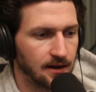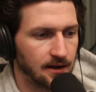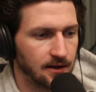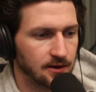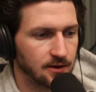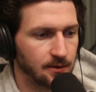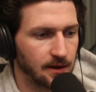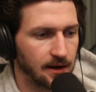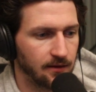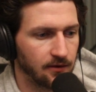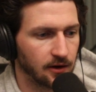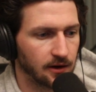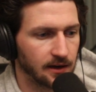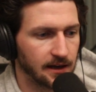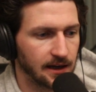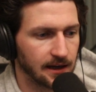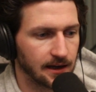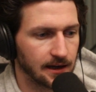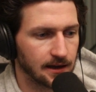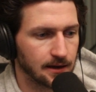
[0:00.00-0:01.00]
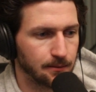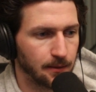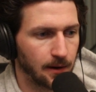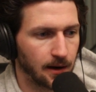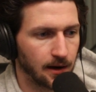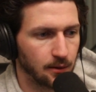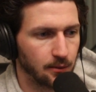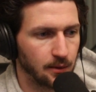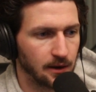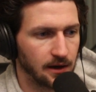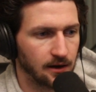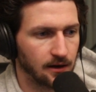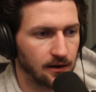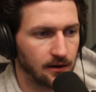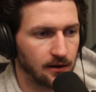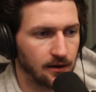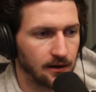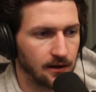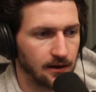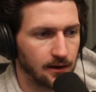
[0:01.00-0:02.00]
So we have our kick at the bottom
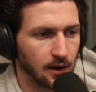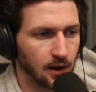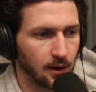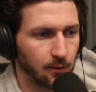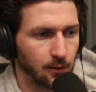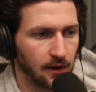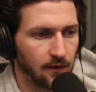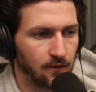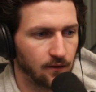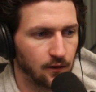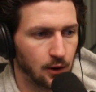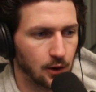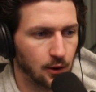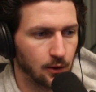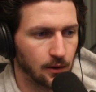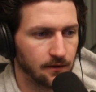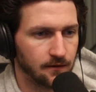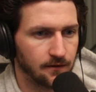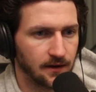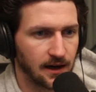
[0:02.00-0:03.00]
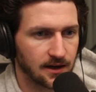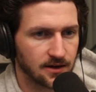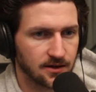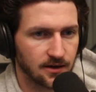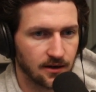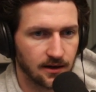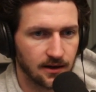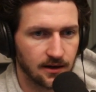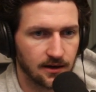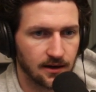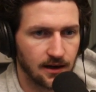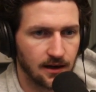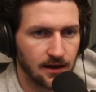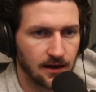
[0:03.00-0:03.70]
here. We have no effects on it.